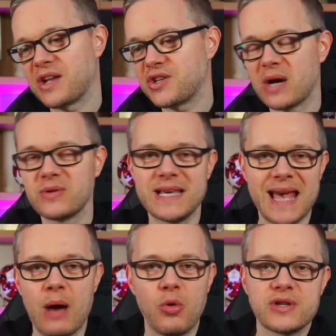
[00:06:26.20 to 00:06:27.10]
Chelsea
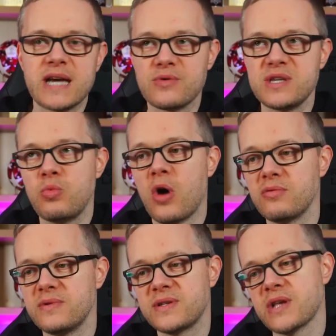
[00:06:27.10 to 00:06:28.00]
get what Chelsea
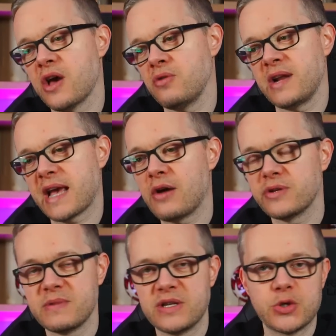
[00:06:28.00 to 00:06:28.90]
want, so
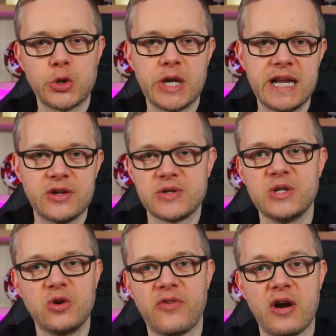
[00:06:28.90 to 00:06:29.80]
Nagelsmann suddenly doesn't
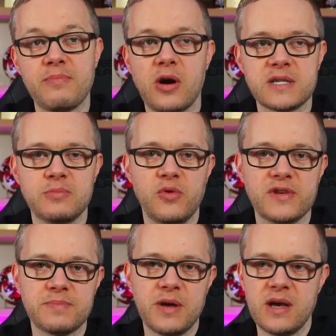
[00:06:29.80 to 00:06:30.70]
look very possible for
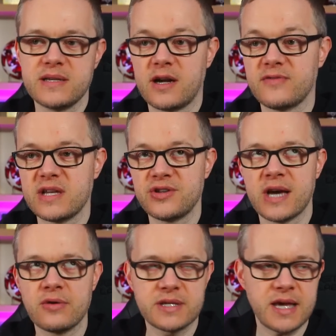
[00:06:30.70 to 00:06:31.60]
Spurs. And obviously,
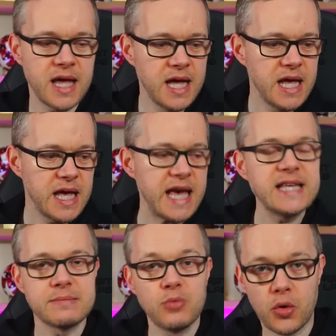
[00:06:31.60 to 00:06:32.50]
Chelsea
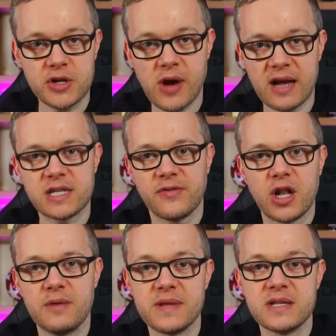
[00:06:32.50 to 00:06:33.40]
is a more attractive
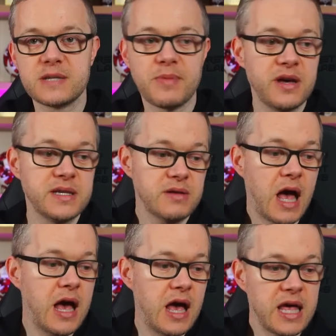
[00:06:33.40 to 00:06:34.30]
club than Spurs,
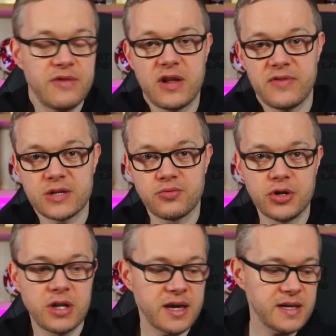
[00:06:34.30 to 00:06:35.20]
even if it's
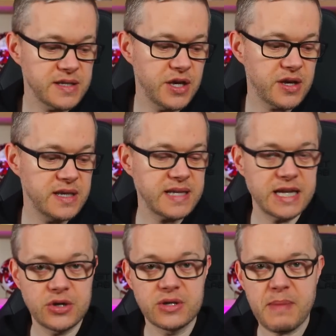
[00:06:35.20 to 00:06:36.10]
run like a circus. They
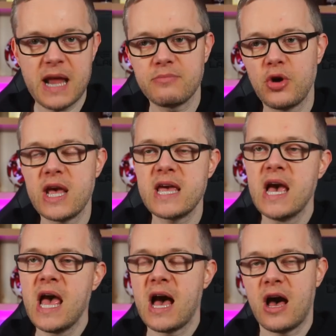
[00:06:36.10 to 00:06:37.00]
do spend money,
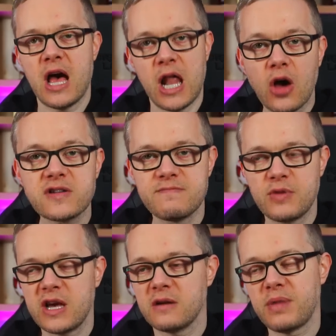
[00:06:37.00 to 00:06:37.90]
a lot of
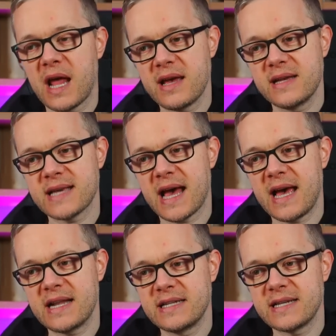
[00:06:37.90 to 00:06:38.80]
money on players,
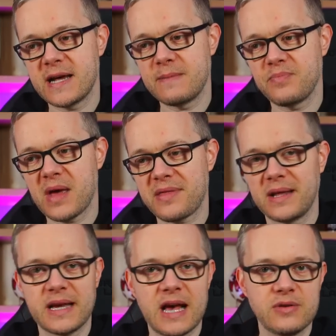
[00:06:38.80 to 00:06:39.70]
and I think
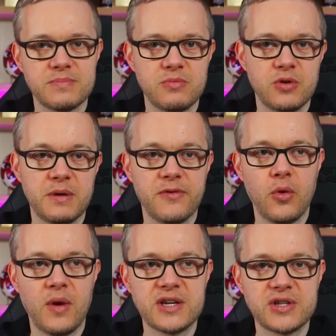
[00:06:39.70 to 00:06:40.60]
Nagelsmann would be
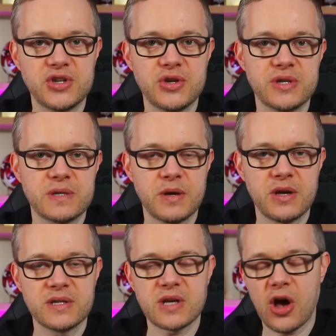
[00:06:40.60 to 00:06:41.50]
foolish to choose
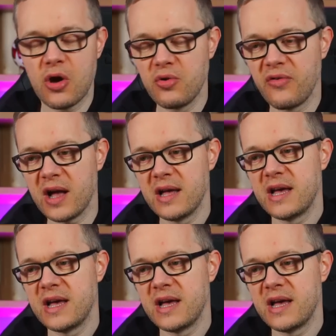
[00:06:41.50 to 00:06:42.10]
Spurs over